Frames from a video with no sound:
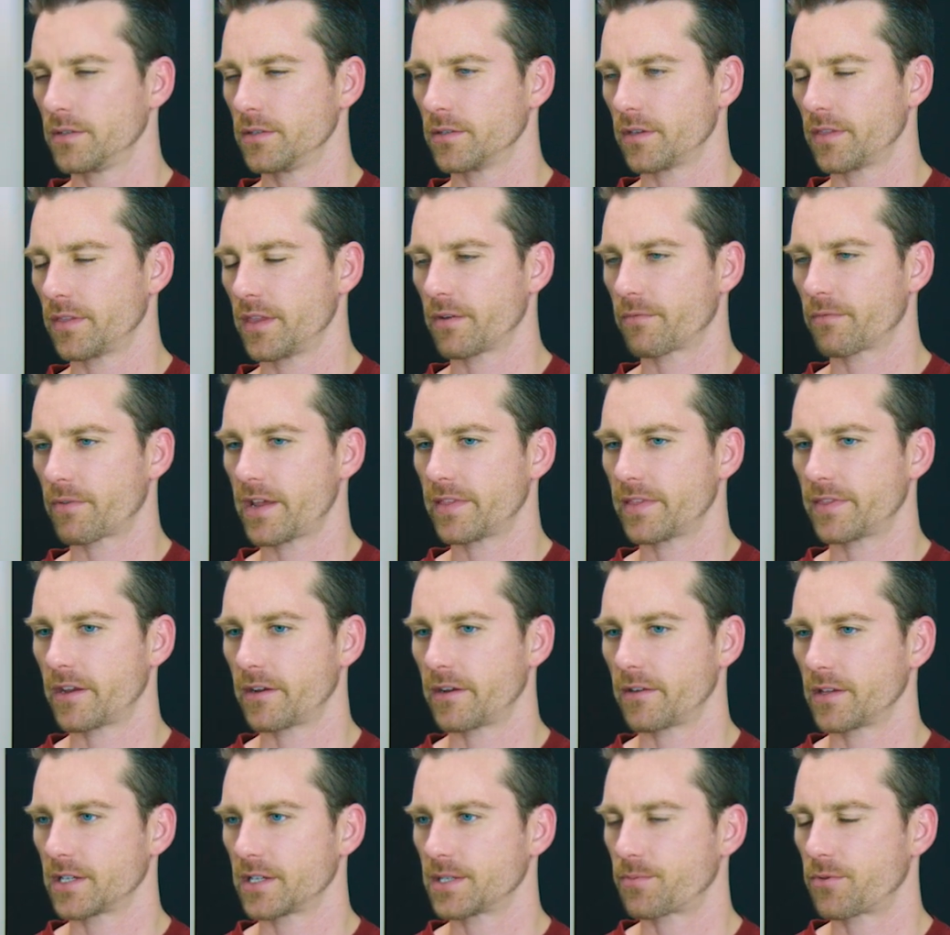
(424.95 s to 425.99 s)
So I think right
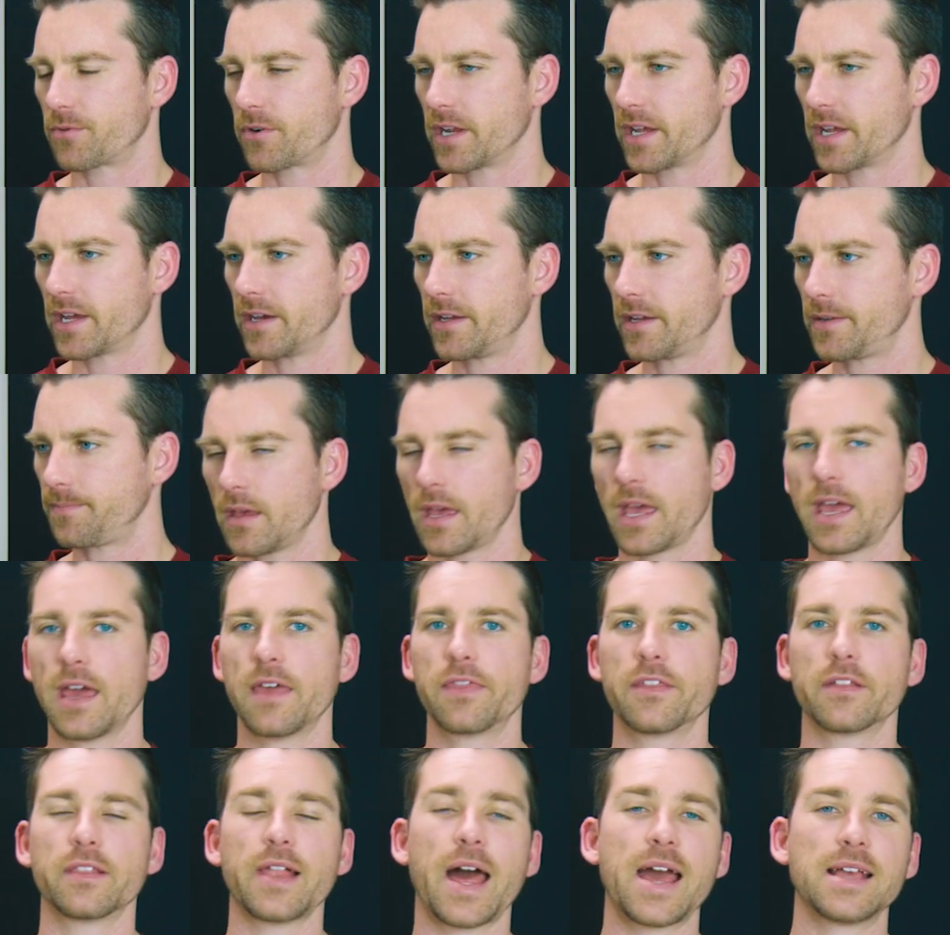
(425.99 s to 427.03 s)
there looks pretty good.
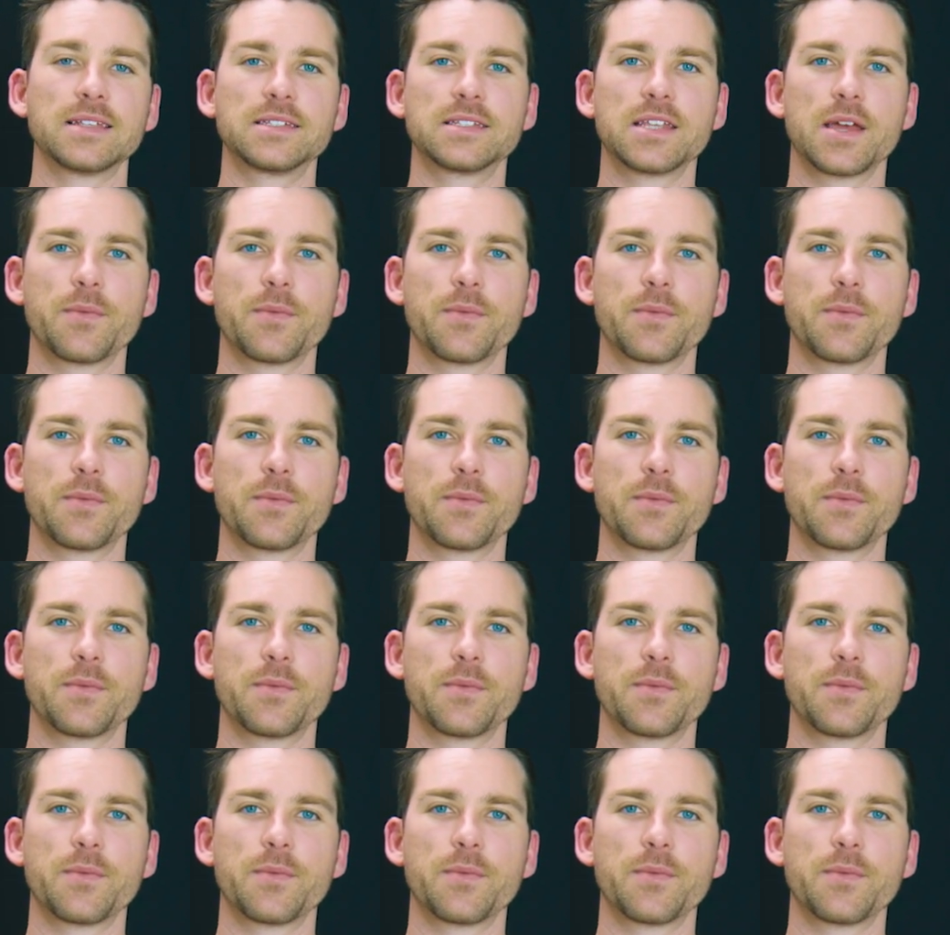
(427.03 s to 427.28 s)
And the last